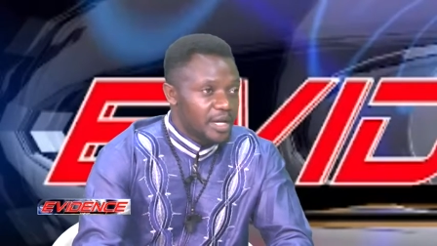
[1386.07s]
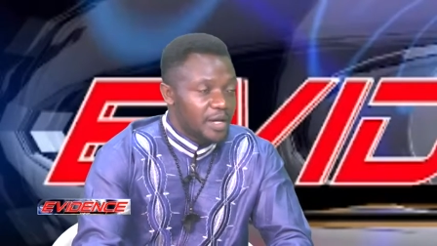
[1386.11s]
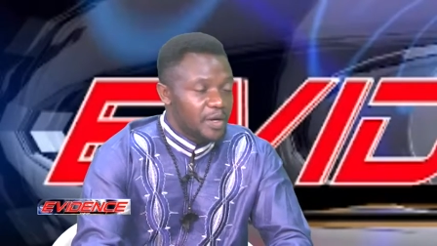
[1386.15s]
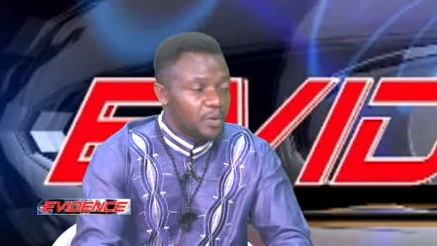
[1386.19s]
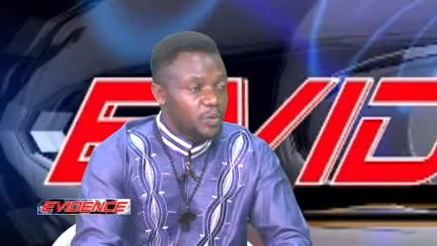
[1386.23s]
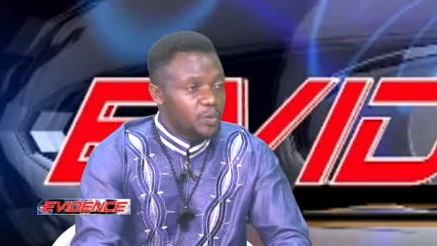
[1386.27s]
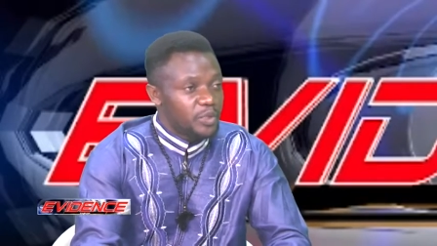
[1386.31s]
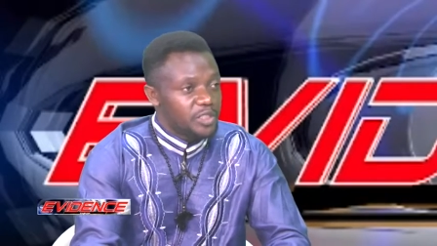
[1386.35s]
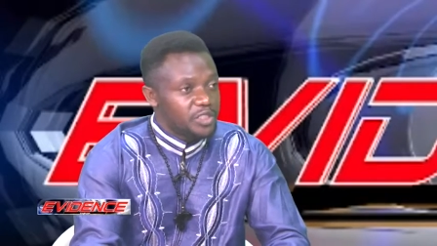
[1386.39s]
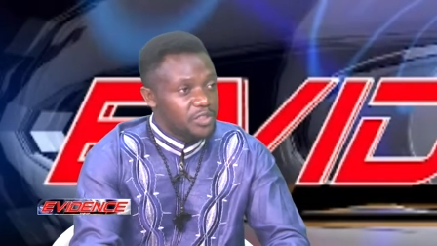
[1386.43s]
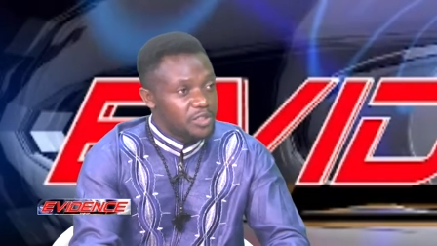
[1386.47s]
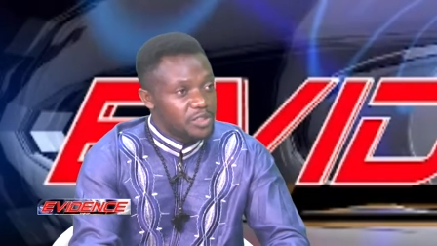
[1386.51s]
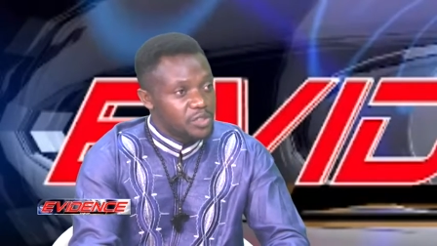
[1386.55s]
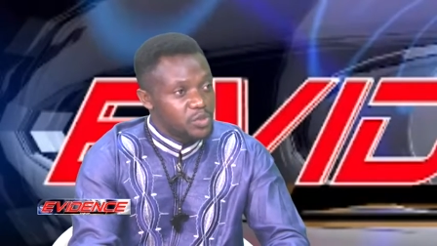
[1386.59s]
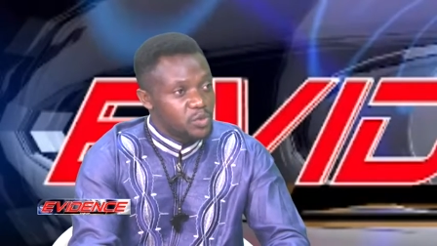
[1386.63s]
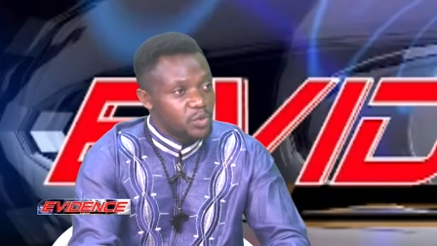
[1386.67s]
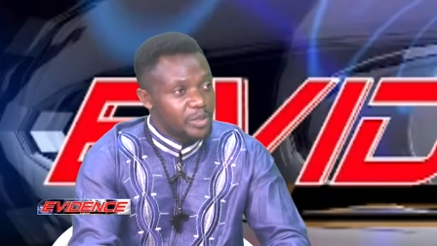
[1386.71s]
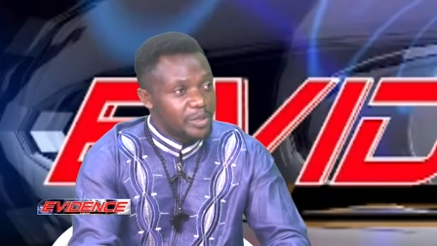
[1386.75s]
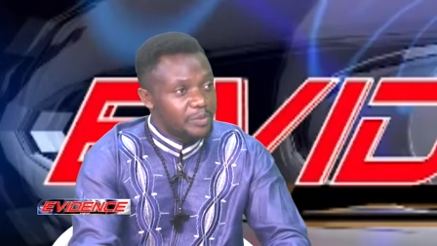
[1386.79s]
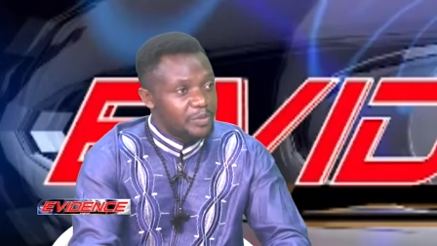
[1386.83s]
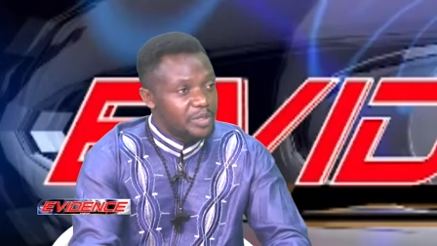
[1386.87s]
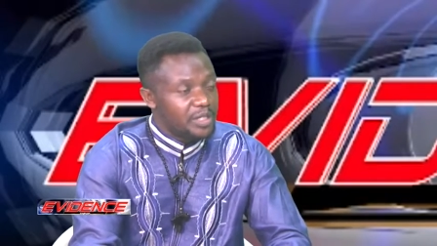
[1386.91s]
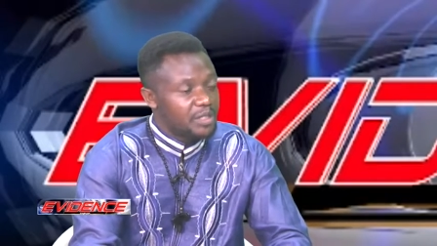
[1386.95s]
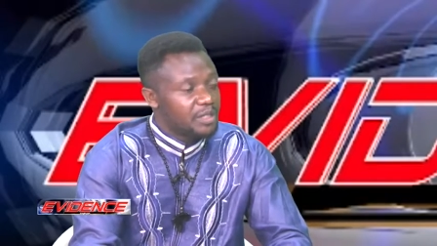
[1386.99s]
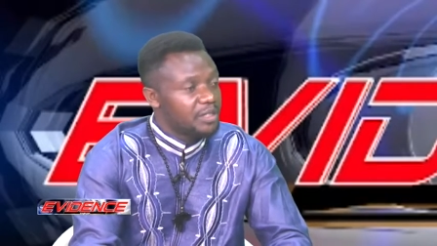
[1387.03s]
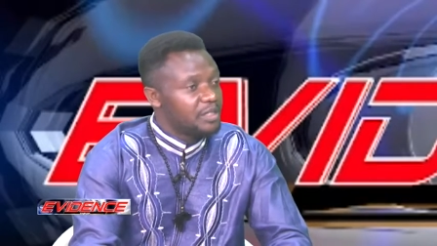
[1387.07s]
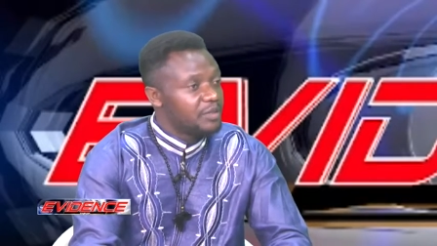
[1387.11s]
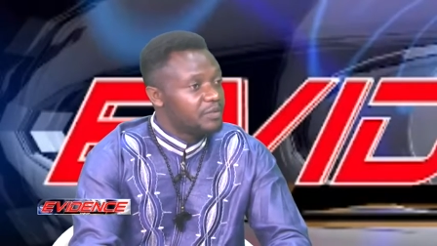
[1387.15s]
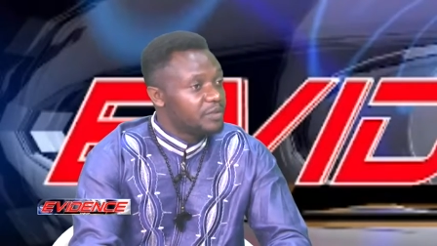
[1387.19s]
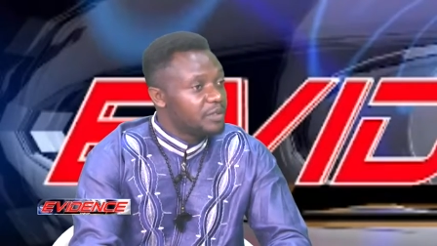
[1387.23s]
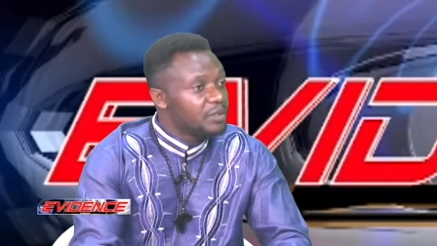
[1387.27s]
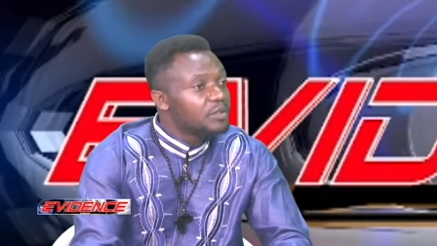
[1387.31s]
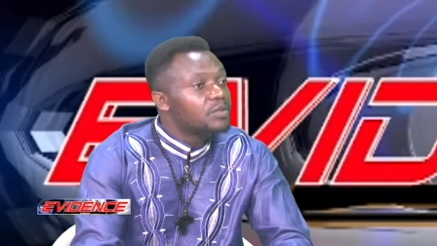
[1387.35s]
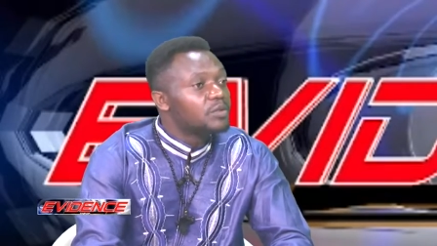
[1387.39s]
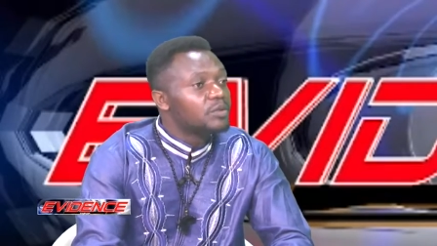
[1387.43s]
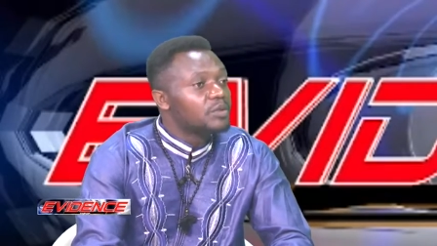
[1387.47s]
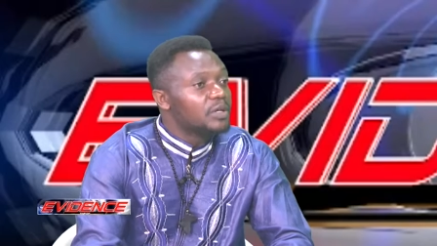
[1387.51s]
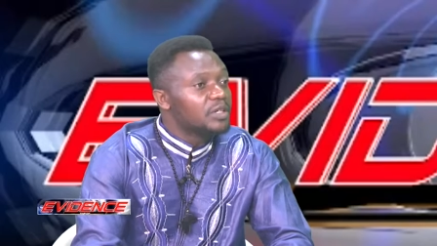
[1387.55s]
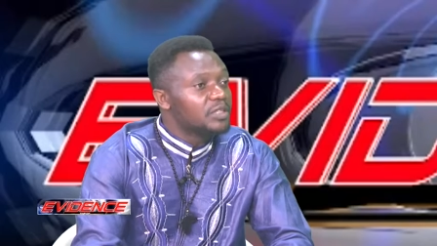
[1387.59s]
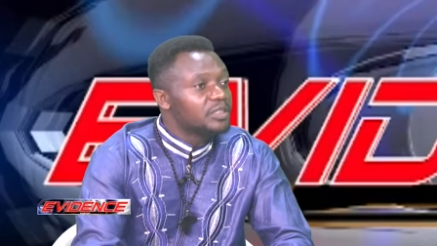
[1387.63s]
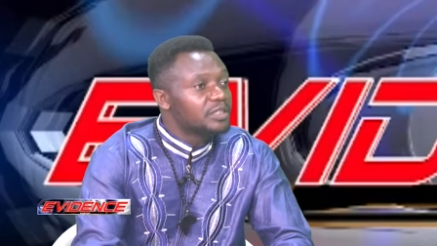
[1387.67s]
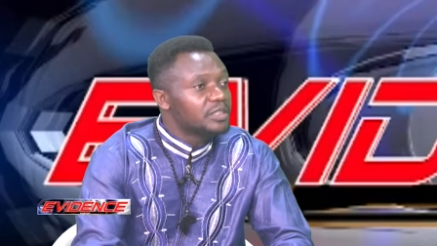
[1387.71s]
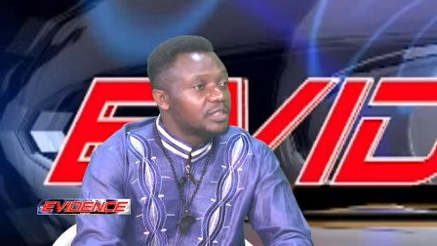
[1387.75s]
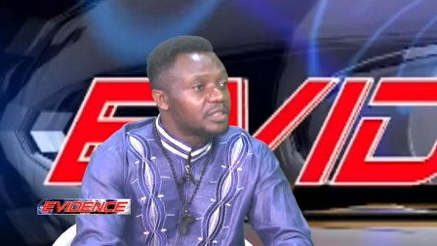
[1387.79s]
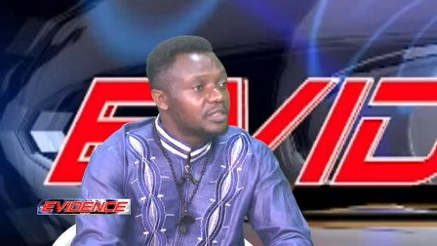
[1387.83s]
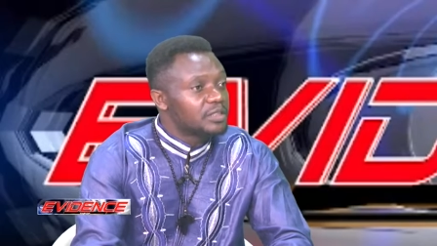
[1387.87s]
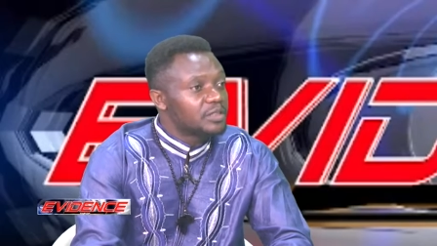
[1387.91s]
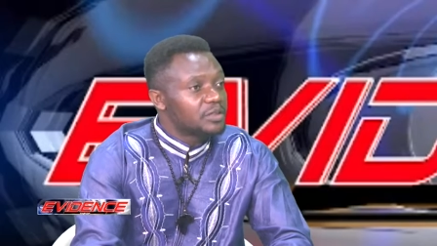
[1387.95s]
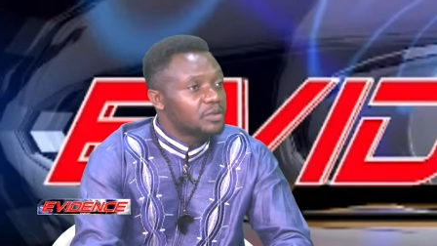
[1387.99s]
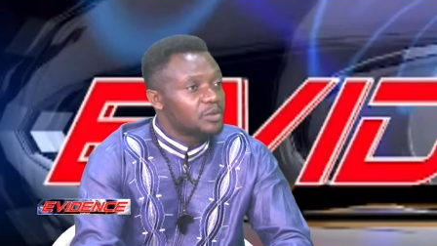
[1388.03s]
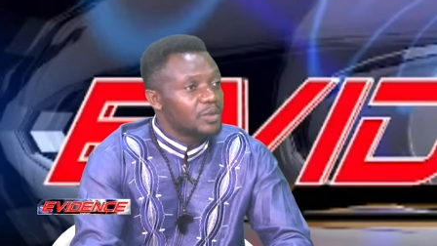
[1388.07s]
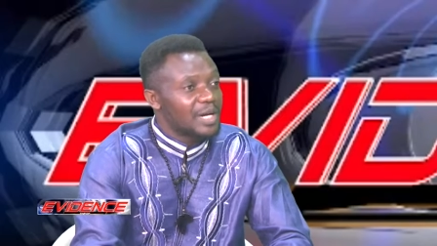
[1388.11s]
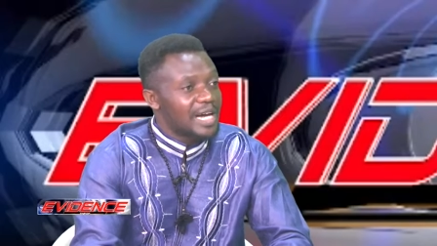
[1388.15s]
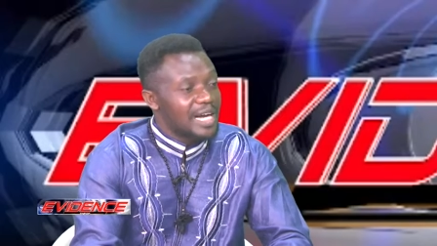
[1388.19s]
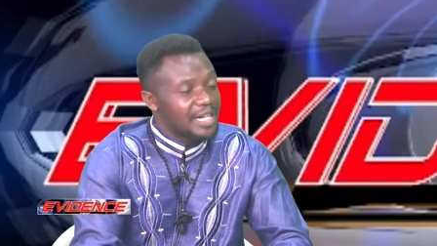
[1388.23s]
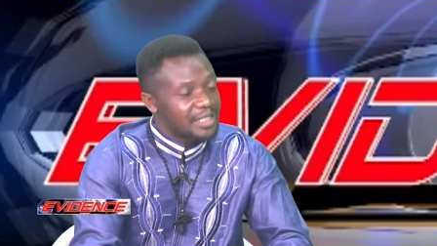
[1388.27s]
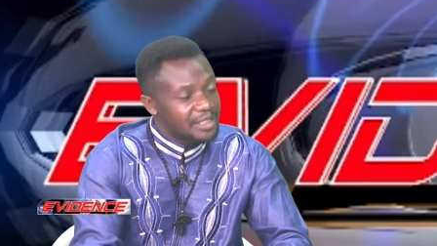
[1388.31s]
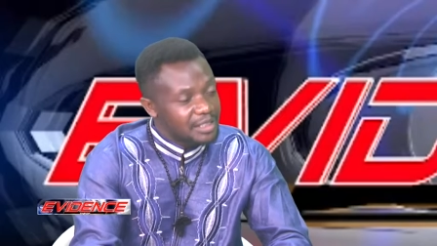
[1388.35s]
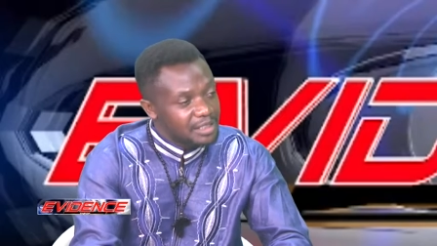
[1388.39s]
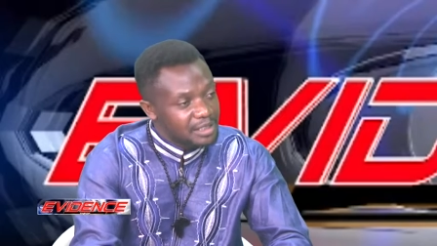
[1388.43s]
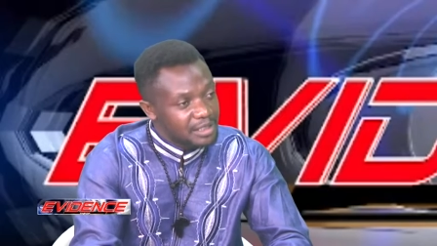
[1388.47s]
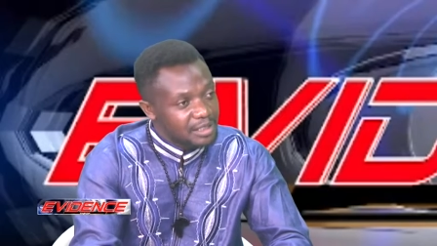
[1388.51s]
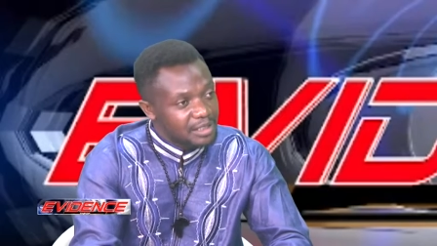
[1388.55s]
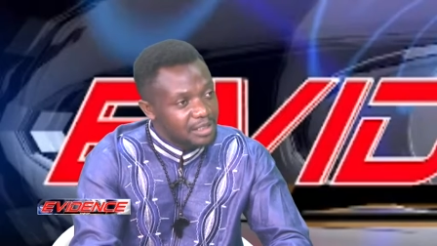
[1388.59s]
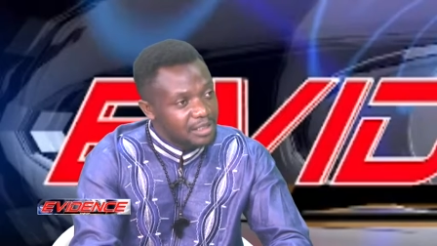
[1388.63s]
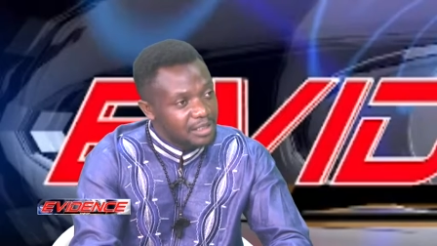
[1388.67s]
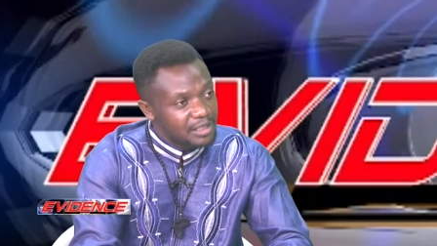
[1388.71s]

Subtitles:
Questions were being given to us to ask.